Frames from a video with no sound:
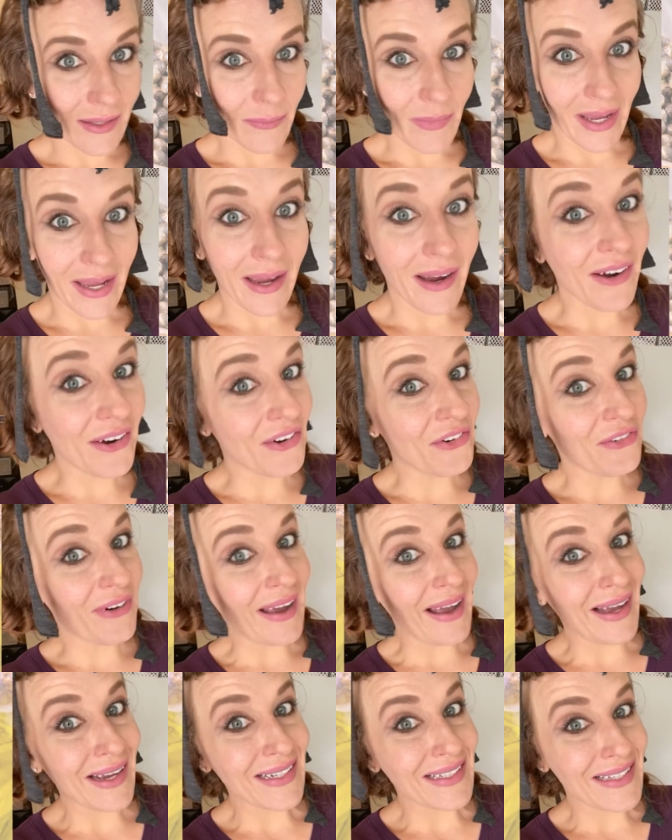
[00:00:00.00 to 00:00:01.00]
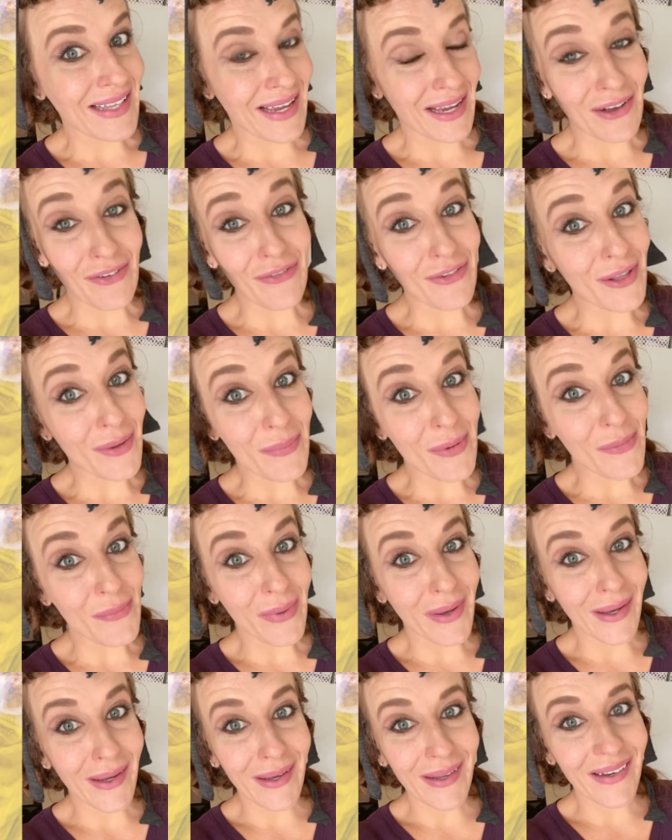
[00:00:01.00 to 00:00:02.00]
hair in rags like a flippin'
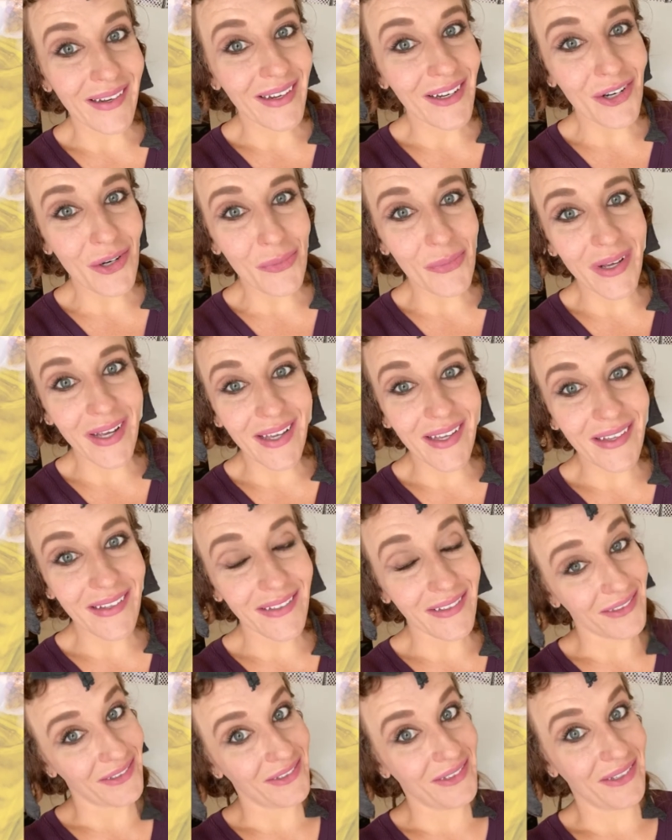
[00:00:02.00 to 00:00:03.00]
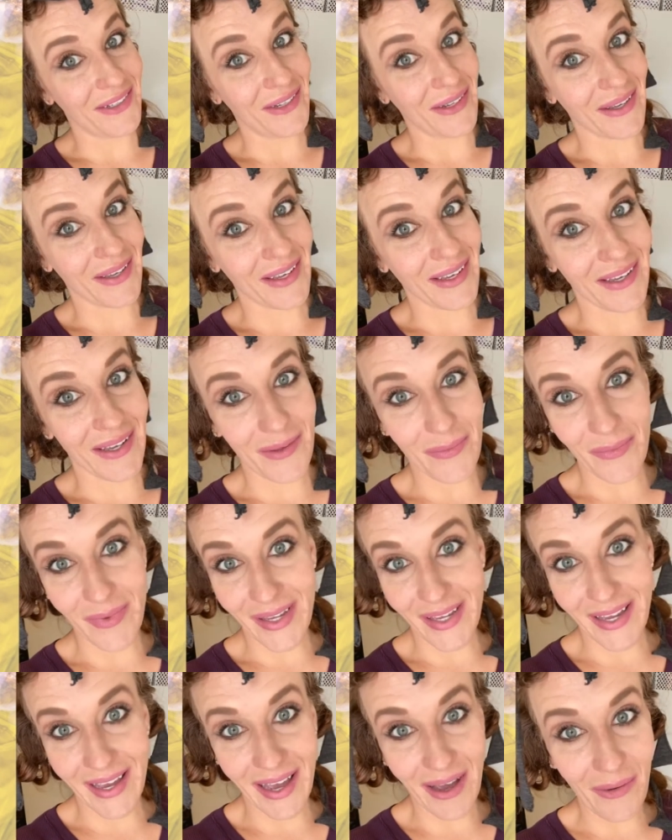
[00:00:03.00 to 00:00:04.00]
pioneer, but you get
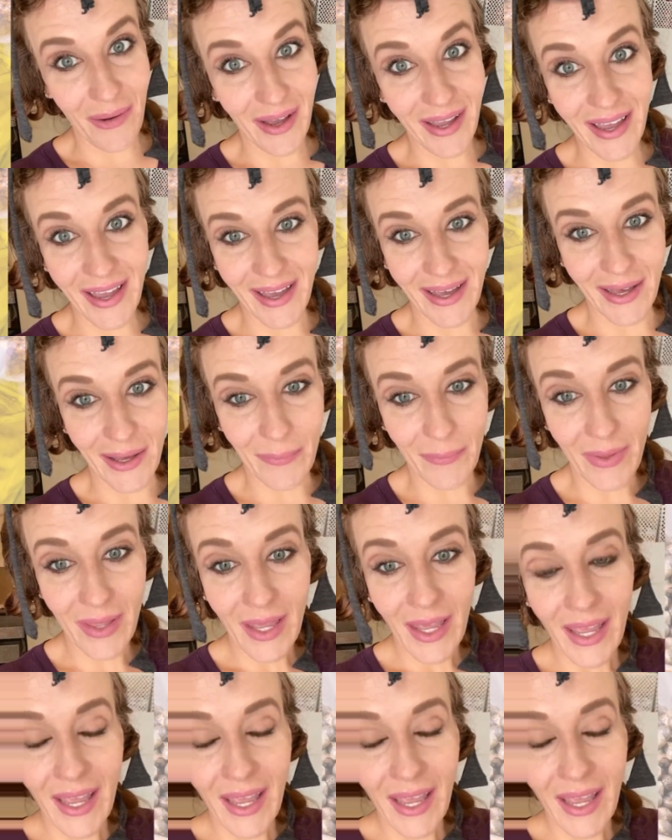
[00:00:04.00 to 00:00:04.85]
me how I am.